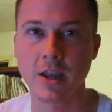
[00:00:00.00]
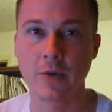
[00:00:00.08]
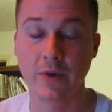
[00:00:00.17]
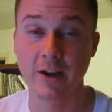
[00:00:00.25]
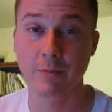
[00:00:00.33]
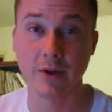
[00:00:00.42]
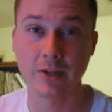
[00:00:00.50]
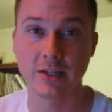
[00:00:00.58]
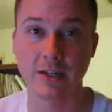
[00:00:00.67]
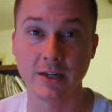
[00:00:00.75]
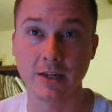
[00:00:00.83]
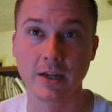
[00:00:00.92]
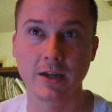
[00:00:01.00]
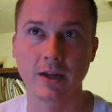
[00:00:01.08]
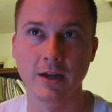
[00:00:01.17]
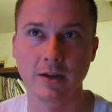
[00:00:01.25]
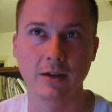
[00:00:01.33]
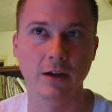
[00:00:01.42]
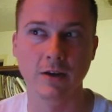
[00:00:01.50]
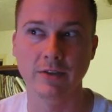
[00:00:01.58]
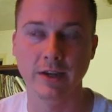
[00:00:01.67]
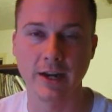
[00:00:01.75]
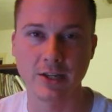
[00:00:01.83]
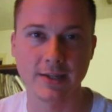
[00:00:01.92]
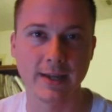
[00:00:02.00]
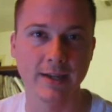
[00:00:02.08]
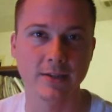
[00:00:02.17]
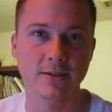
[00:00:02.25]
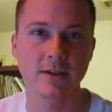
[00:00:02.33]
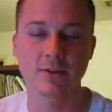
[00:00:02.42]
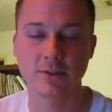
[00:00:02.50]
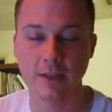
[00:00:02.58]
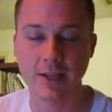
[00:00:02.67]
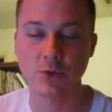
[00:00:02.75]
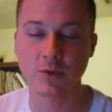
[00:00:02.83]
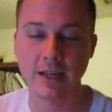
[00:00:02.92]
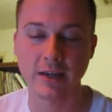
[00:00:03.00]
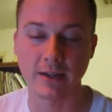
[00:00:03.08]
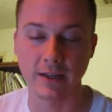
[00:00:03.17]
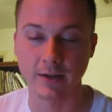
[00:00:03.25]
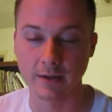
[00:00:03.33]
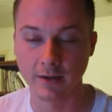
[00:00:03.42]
We need a president of the United States. So that's what they did.